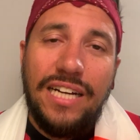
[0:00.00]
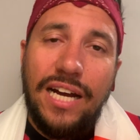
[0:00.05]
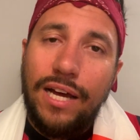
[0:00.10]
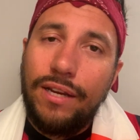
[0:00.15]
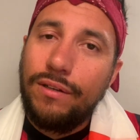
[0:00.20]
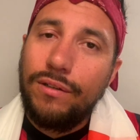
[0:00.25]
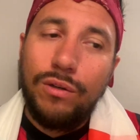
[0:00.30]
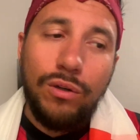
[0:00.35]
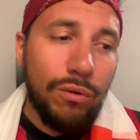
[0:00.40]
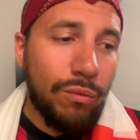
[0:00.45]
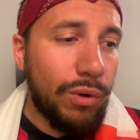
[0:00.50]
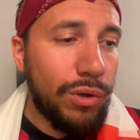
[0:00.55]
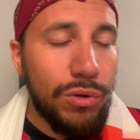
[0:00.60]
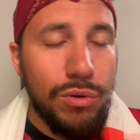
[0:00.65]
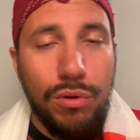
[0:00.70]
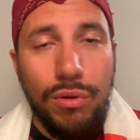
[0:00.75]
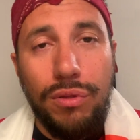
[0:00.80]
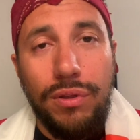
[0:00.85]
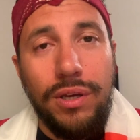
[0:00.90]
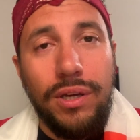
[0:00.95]
I don't know, what do
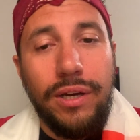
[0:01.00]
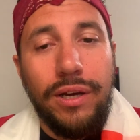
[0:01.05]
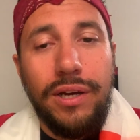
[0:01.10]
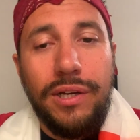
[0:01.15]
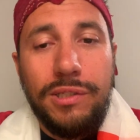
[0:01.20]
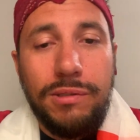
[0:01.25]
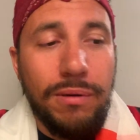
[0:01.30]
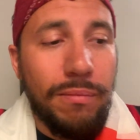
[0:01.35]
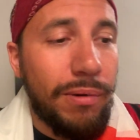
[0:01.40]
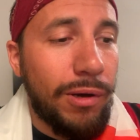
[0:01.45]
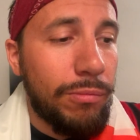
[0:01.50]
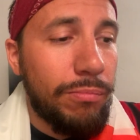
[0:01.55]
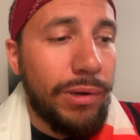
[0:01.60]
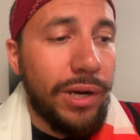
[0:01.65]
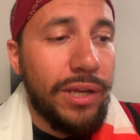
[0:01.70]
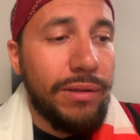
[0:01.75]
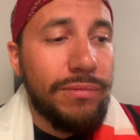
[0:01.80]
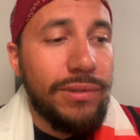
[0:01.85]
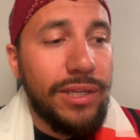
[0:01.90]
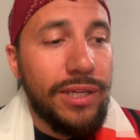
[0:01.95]
you think, guys, about
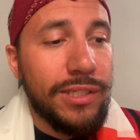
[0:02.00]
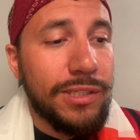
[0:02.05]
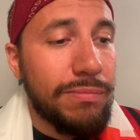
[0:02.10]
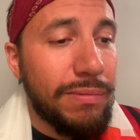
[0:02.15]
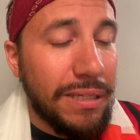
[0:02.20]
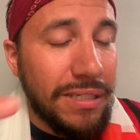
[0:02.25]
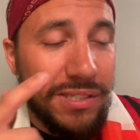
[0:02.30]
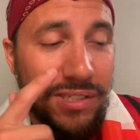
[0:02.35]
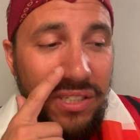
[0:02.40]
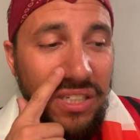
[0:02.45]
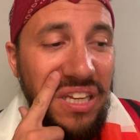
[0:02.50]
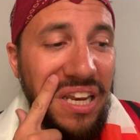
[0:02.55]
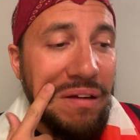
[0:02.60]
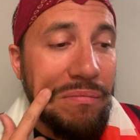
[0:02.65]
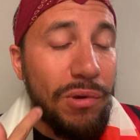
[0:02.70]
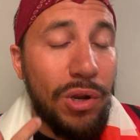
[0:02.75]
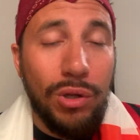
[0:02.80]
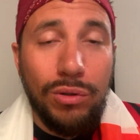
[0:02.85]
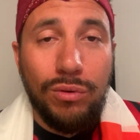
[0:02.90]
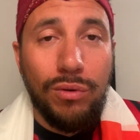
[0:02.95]
Brahim Diaz, but still
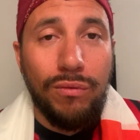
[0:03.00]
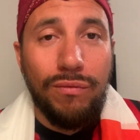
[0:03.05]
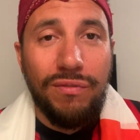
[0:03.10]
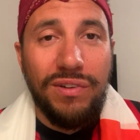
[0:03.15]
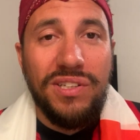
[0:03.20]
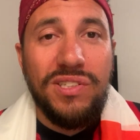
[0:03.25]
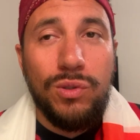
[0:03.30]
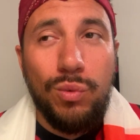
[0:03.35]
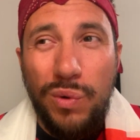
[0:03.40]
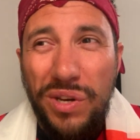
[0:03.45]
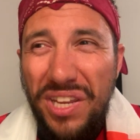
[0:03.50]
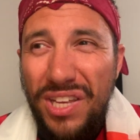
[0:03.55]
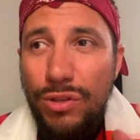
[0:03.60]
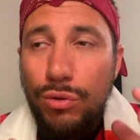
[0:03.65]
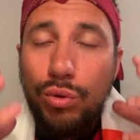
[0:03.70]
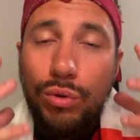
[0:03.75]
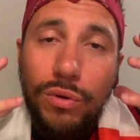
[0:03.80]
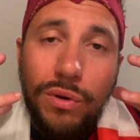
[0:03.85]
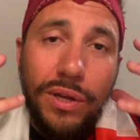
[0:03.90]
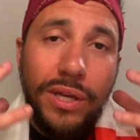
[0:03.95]
I'm not convinced. We
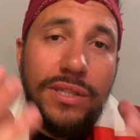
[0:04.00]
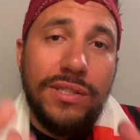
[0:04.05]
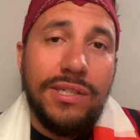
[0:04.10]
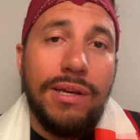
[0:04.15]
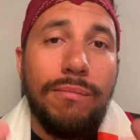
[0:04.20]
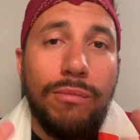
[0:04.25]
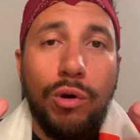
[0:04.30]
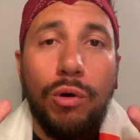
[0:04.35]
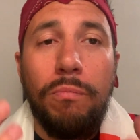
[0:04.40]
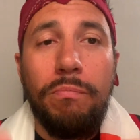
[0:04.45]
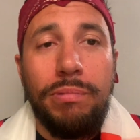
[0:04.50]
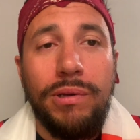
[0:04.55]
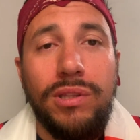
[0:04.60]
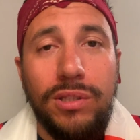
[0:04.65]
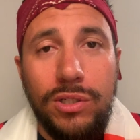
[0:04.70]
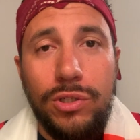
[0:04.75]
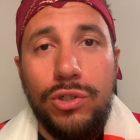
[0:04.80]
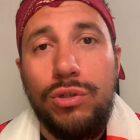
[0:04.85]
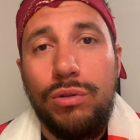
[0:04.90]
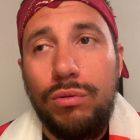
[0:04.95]
need to create some
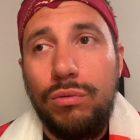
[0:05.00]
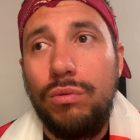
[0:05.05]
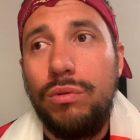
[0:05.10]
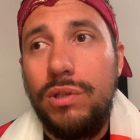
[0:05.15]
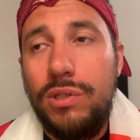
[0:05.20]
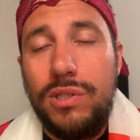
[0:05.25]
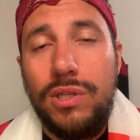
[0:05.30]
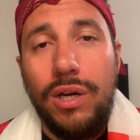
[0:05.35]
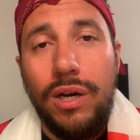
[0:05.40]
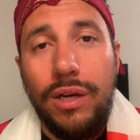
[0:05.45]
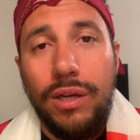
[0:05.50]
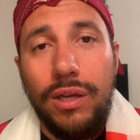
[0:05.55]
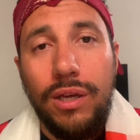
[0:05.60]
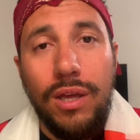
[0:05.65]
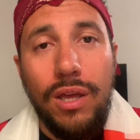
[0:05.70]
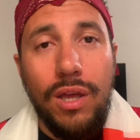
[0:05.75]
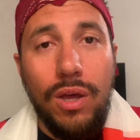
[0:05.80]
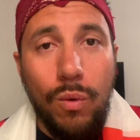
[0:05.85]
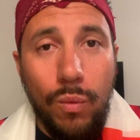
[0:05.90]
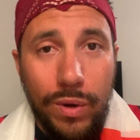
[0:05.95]
competition to this guy.
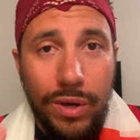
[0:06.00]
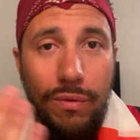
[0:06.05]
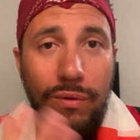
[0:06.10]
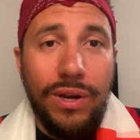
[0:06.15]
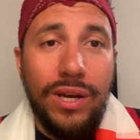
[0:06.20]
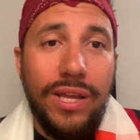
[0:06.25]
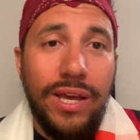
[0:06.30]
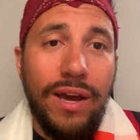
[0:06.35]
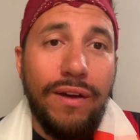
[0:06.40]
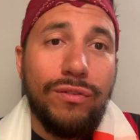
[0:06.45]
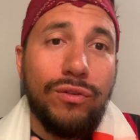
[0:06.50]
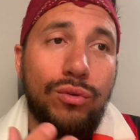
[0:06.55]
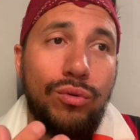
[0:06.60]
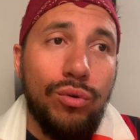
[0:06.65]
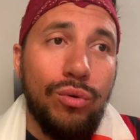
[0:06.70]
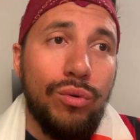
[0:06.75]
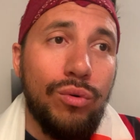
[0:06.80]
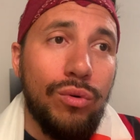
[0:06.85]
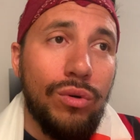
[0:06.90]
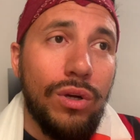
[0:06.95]
We really have
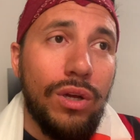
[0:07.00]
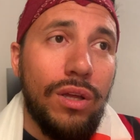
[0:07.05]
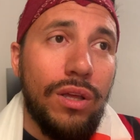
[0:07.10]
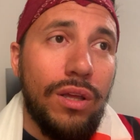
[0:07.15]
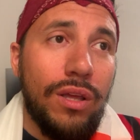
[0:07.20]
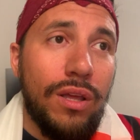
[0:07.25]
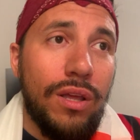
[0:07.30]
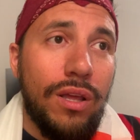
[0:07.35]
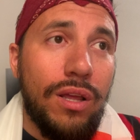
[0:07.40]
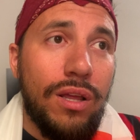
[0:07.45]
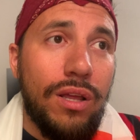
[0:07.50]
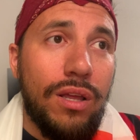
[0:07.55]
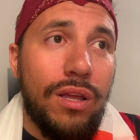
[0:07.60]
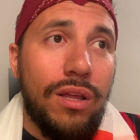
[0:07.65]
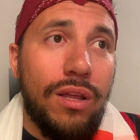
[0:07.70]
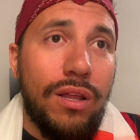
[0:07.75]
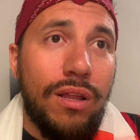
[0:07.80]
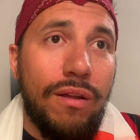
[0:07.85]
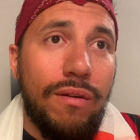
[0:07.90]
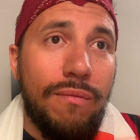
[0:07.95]
to
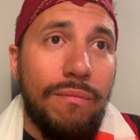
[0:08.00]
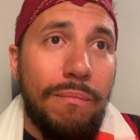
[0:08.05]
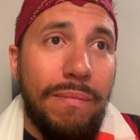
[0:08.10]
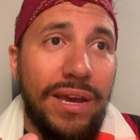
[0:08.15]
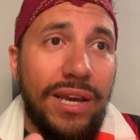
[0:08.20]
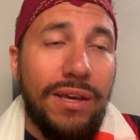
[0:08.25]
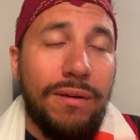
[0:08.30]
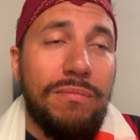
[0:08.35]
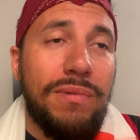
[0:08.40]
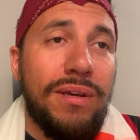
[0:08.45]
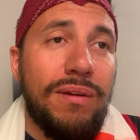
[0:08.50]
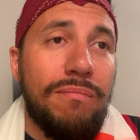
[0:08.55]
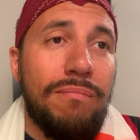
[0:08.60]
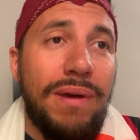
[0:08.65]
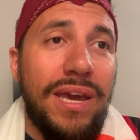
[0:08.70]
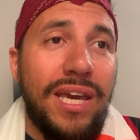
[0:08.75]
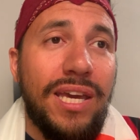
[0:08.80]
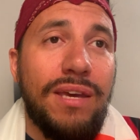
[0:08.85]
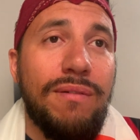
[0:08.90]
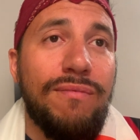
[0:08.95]
make
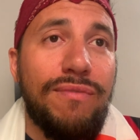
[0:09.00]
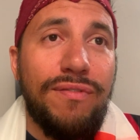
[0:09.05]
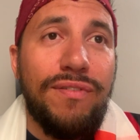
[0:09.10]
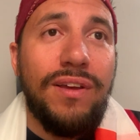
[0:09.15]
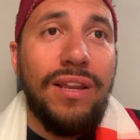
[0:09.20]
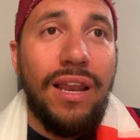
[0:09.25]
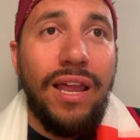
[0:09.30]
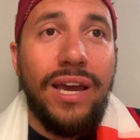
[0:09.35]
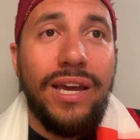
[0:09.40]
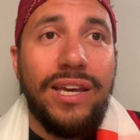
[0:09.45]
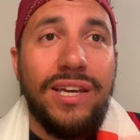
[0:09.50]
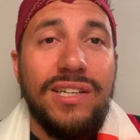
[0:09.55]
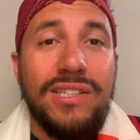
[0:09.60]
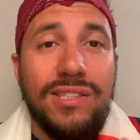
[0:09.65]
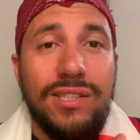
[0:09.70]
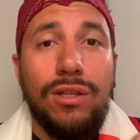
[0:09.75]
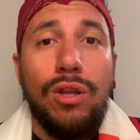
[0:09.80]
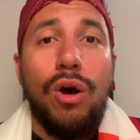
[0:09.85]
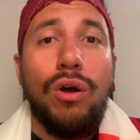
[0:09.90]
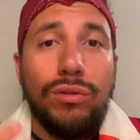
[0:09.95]
him feel like
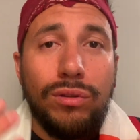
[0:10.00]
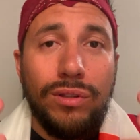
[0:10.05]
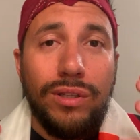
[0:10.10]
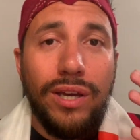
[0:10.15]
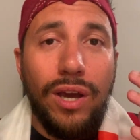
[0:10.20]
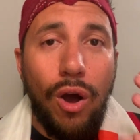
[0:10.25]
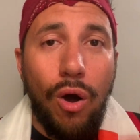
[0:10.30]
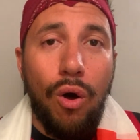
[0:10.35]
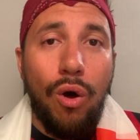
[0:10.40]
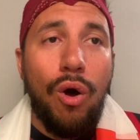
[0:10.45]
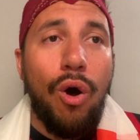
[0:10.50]
he's not the